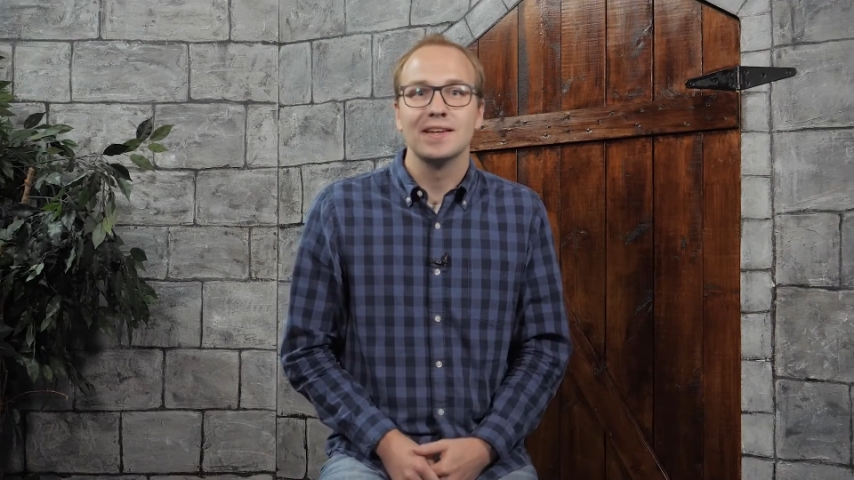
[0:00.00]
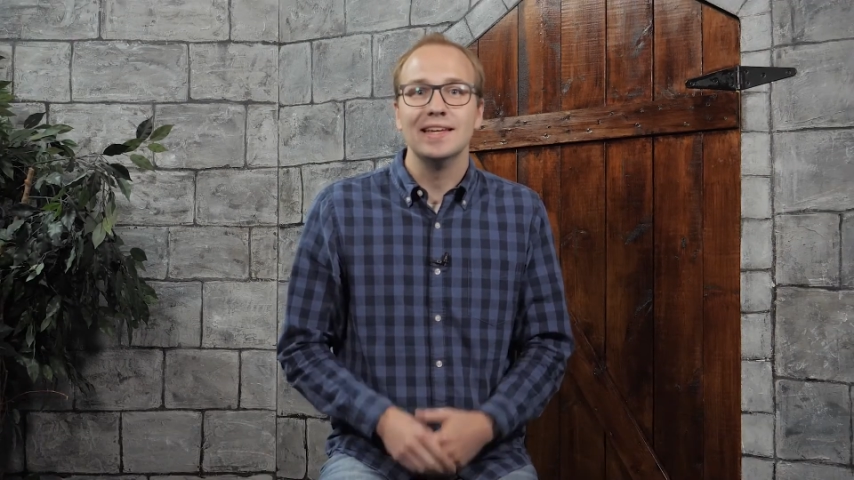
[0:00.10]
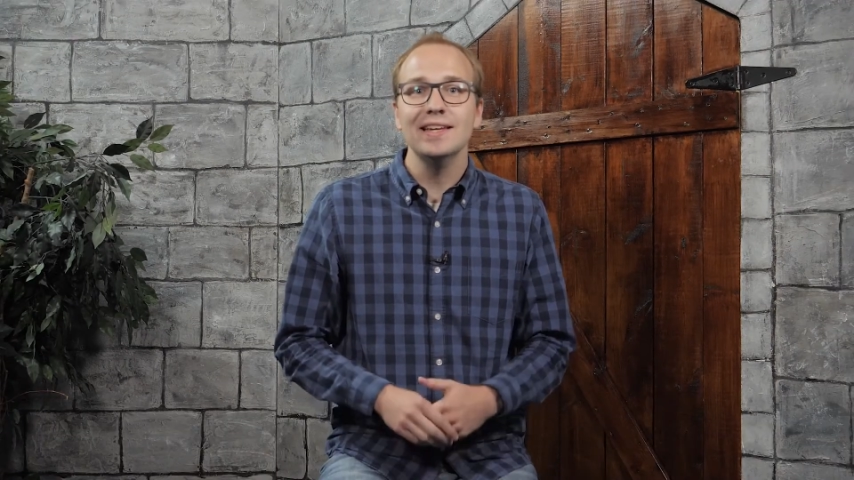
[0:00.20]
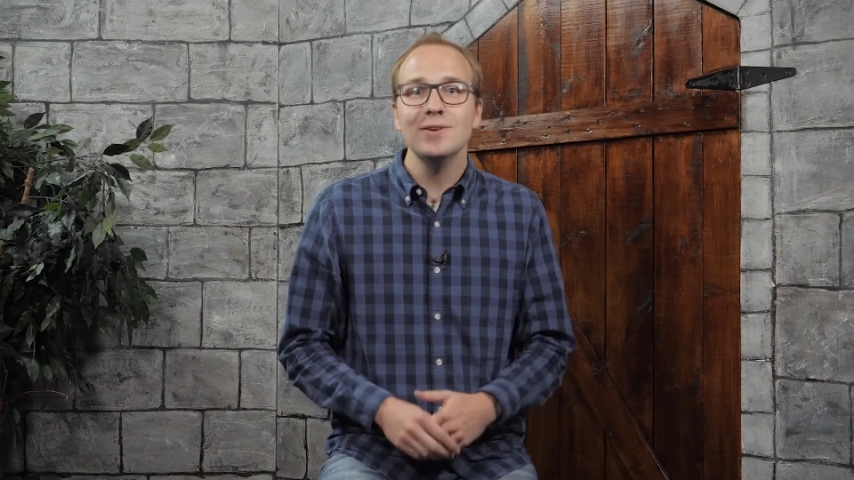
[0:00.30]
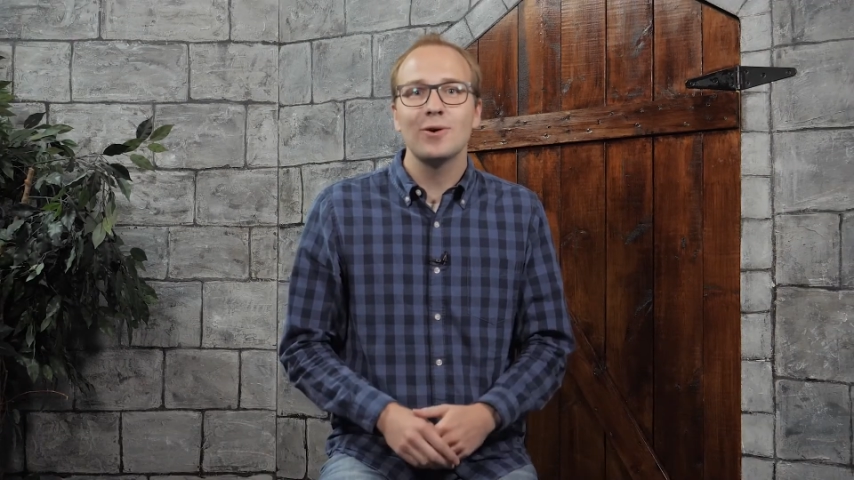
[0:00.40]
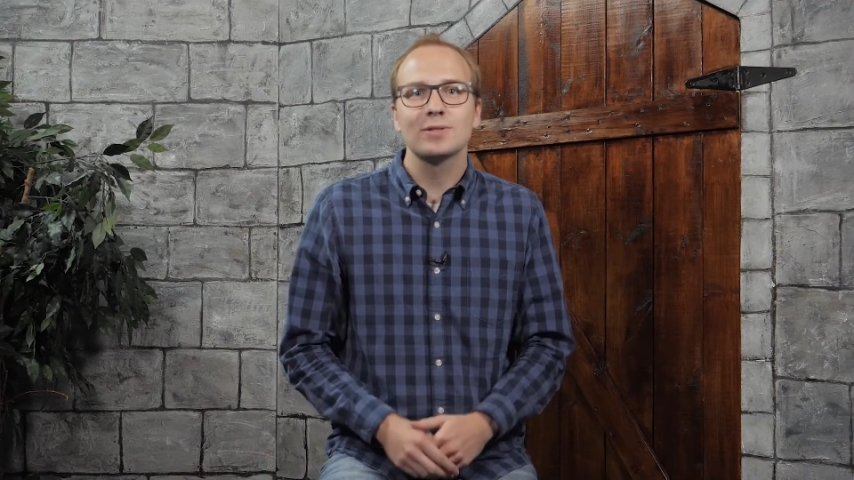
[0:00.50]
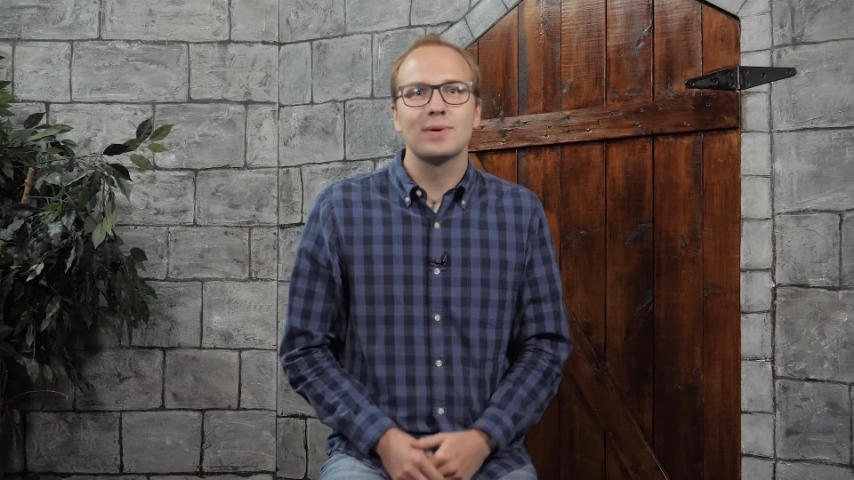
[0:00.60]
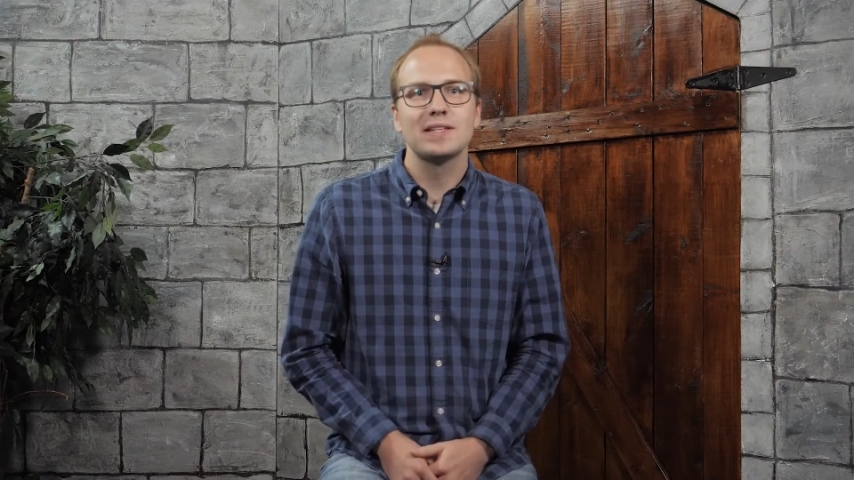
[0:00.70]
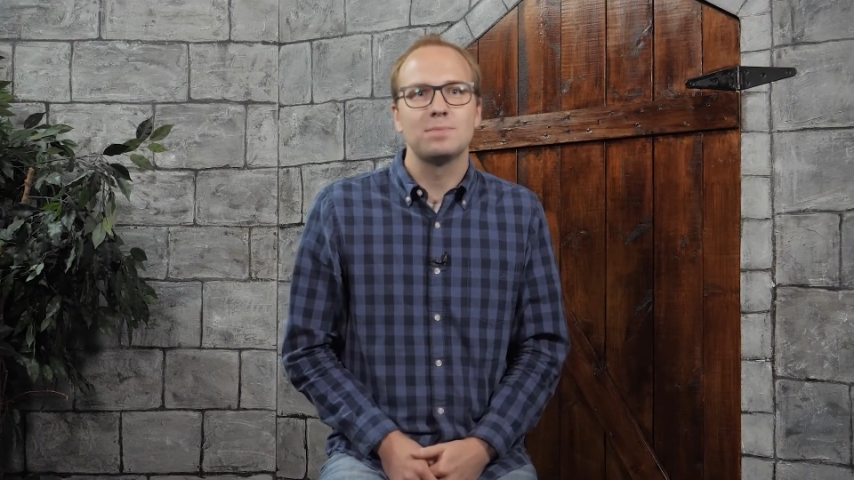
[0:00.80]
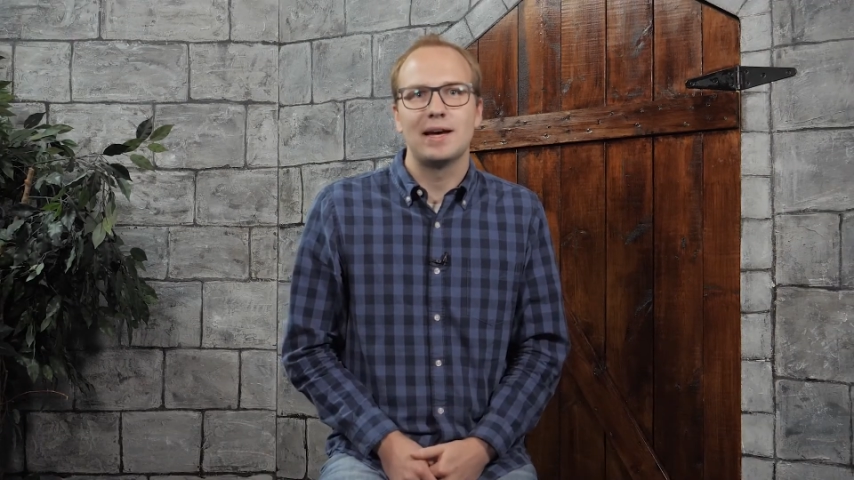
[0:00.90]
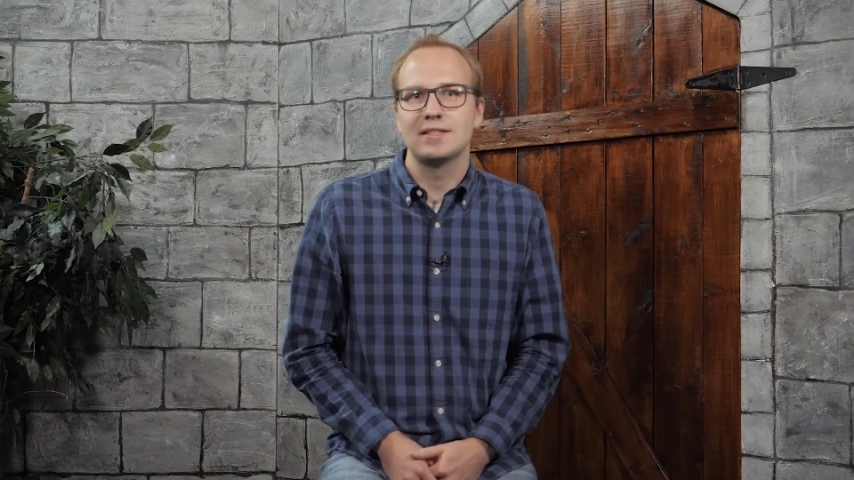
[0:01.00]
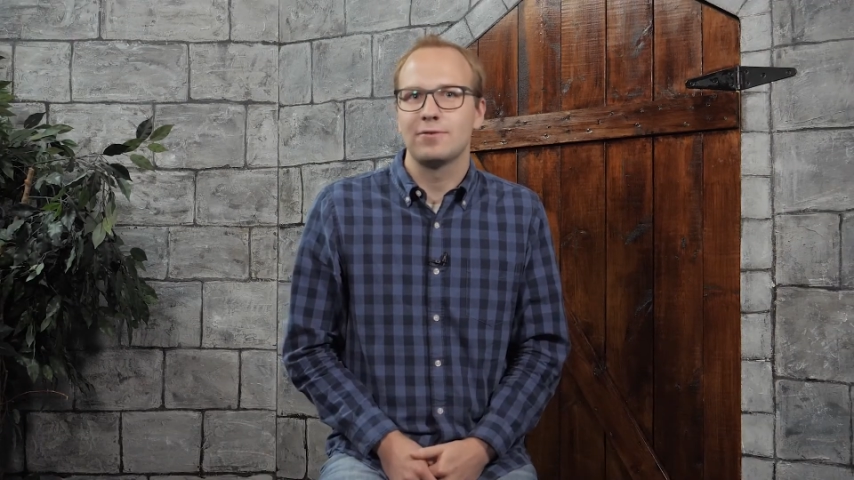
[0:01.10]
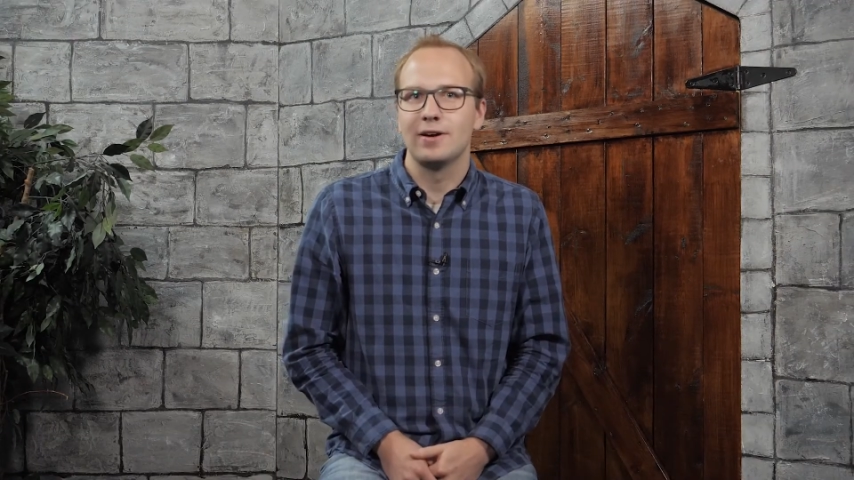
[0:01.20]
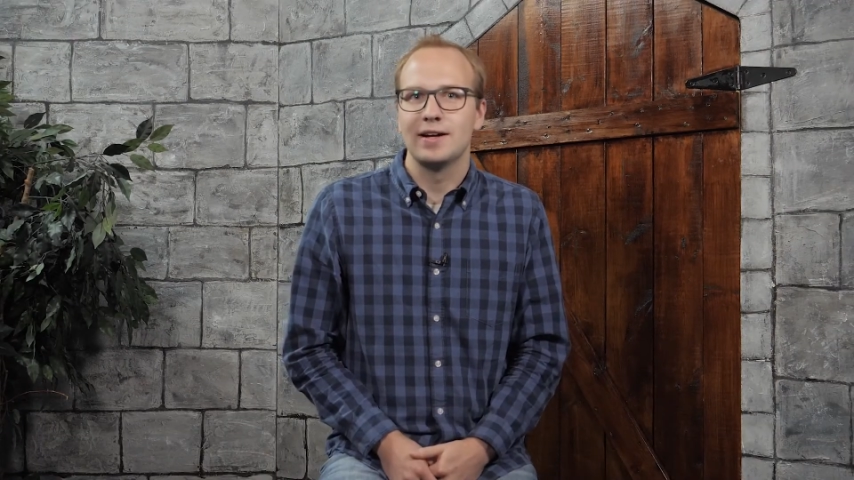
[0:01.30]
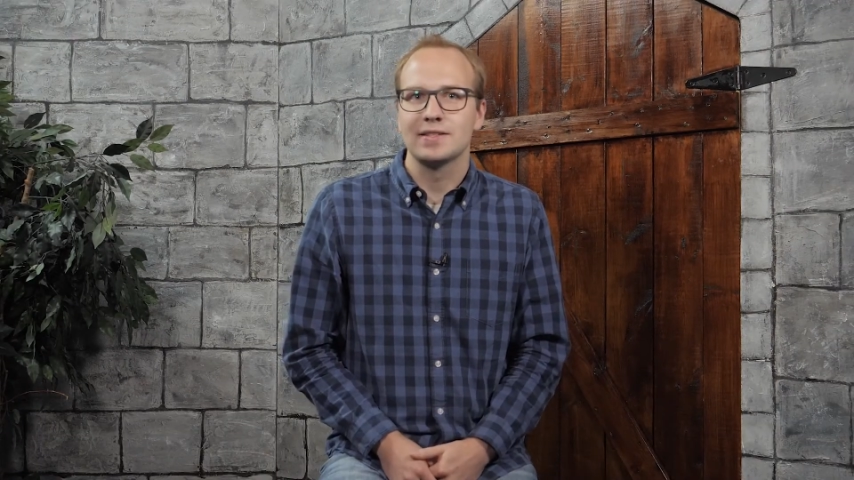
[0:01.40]
He knows what is best
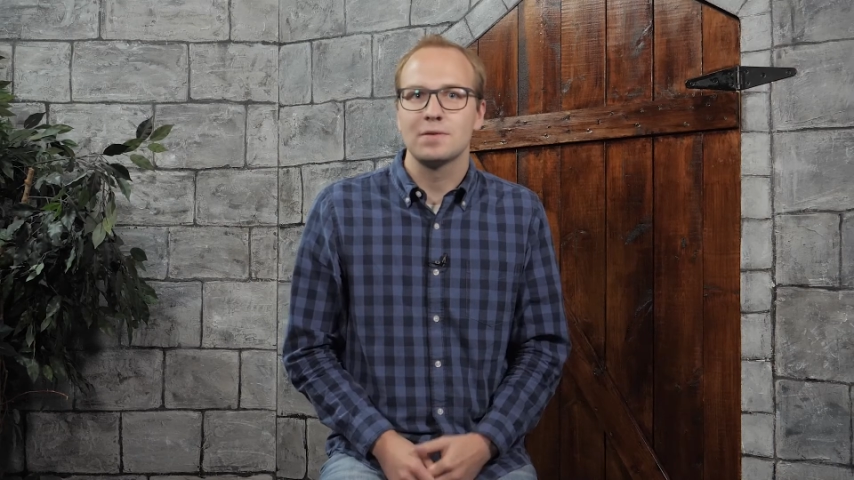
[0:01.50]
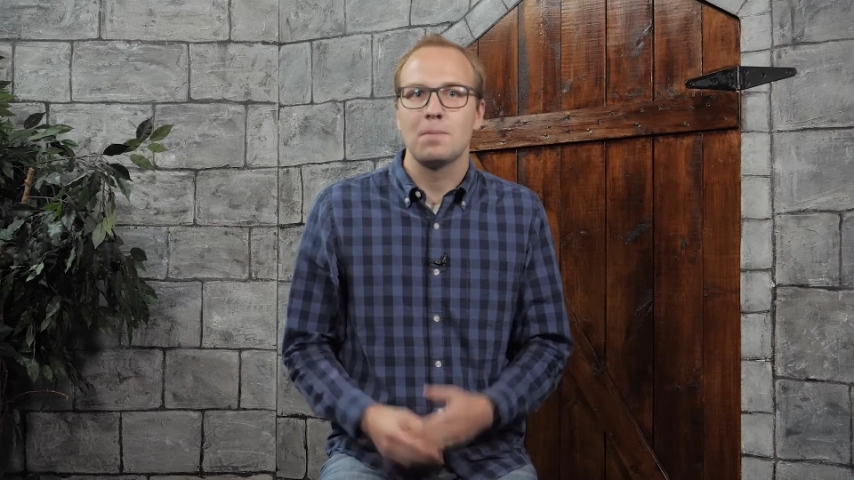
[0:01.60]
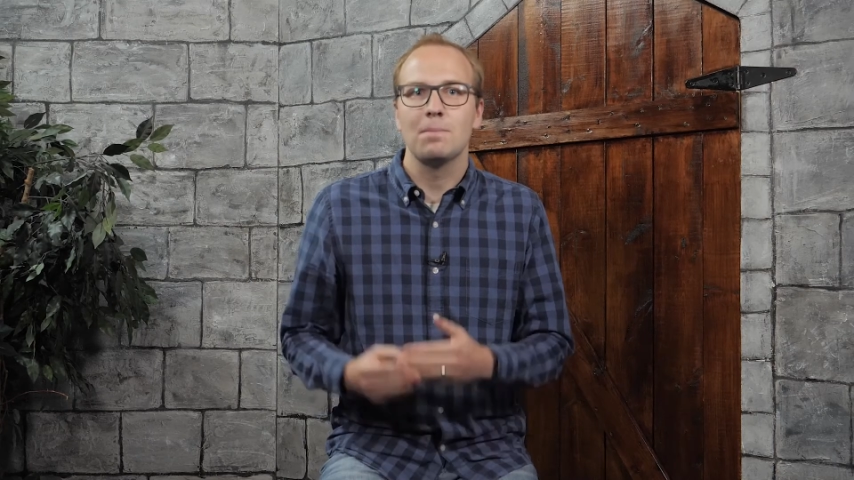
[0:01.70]
for us,